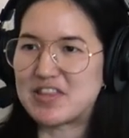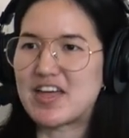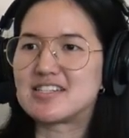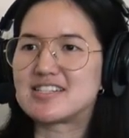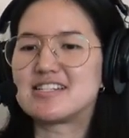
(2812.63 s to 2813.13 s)
but
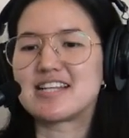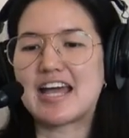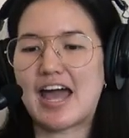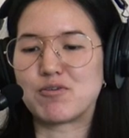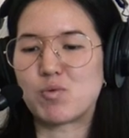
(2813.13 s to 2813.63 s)
then since i
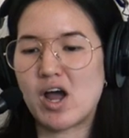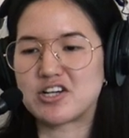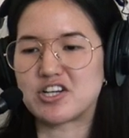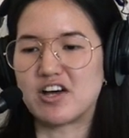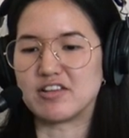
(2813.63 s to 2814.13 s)
had
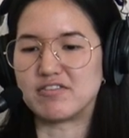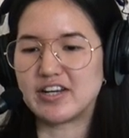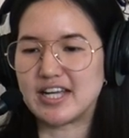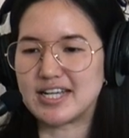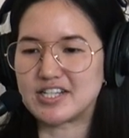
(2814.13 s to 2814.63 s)
watched all the
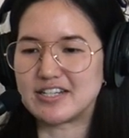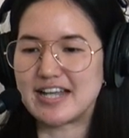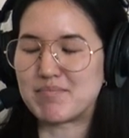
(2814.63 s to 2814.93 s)
footage and